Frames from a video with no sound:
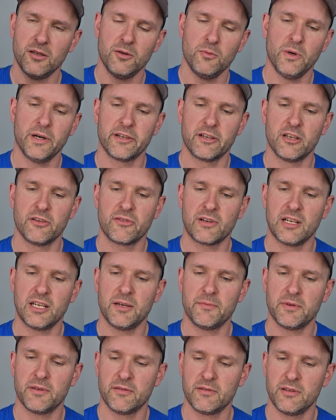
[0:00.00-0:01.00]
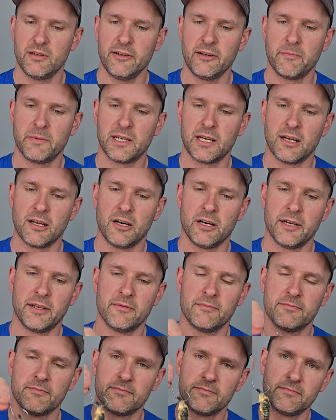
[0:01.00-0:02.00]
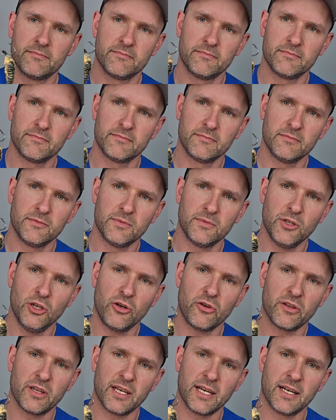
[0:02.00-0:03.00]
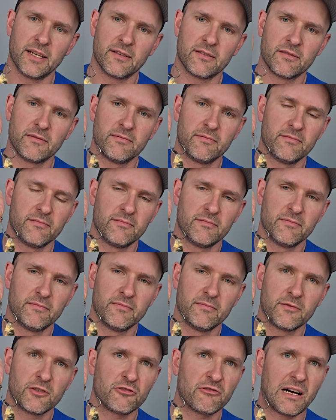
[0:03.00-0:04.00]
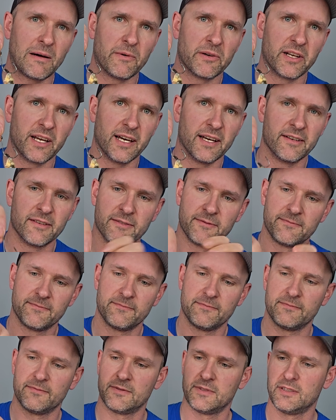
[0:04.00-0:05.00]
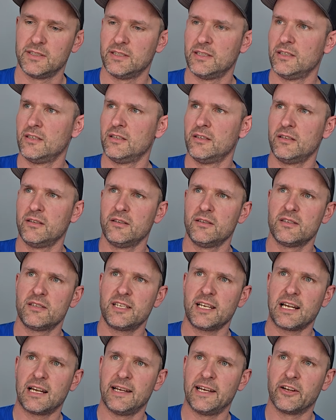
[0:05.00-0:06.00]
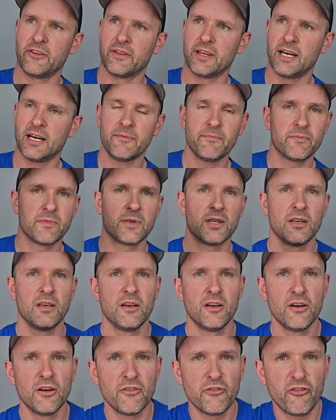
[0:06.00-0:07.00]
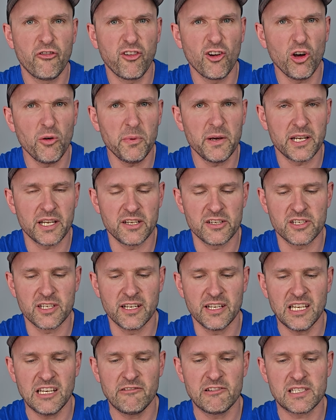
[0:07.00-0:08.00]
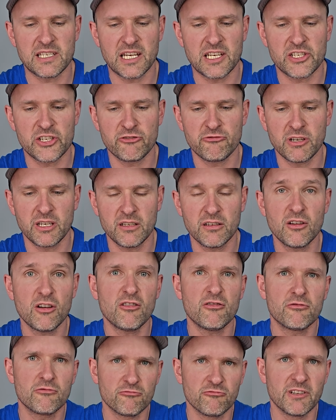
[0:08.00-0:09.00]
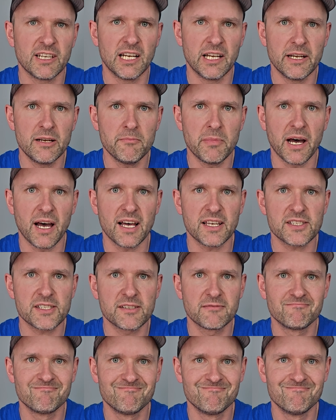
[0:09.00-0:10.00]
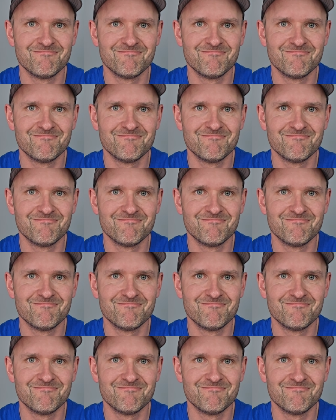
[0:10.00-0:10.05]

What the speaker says: One earth clip, a little bit of line, hook at the end, crab on the end. Stick a lead on there. flop it into your nearest estuary, reel in bass.